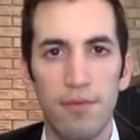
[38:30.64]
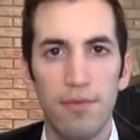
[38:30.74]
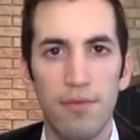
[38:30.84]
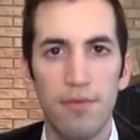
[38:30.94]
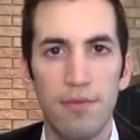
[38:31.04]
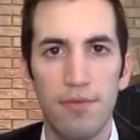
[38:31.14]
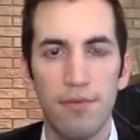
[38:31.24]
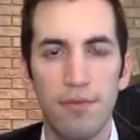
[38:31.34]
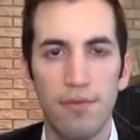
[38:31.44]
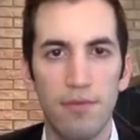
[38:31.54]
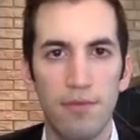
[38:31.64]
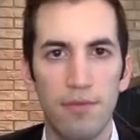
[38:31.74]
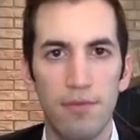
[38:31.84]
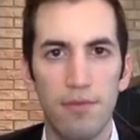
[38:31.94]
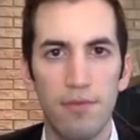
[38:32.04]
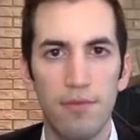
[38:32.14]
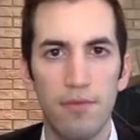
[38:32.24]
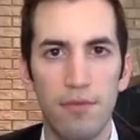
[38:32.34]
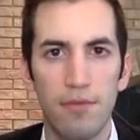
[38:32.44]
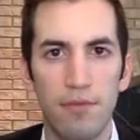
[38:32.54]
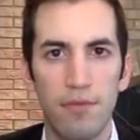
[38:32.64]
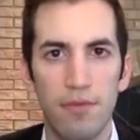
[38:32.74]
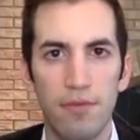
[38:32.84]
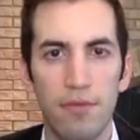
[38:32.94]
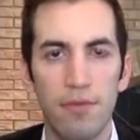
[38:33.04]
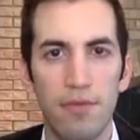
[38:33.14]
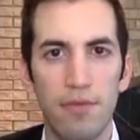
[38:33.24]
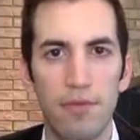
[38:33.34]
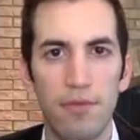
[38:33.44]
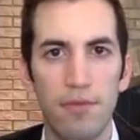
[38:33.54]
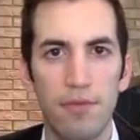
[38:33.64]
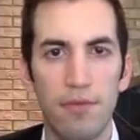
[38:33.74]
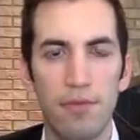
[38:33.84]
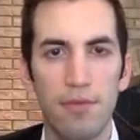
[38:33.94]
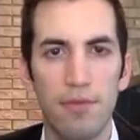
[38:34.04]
This person isn't speaking.